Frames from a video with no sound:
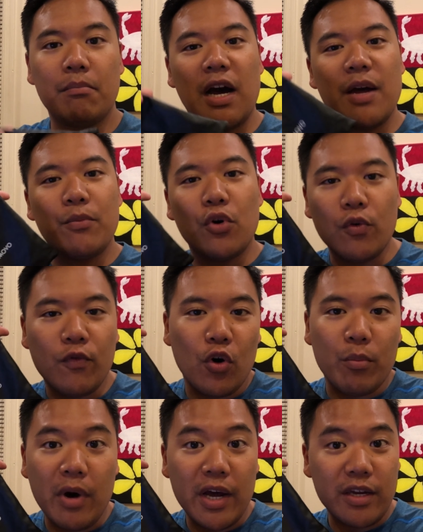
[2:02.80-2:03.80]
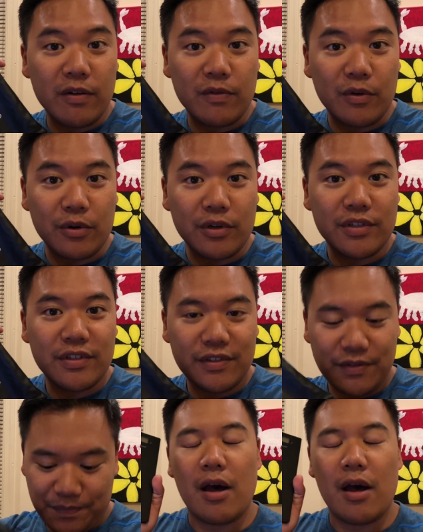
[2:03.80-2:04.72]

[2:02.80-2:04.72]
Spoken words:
my Mobo mic, of course,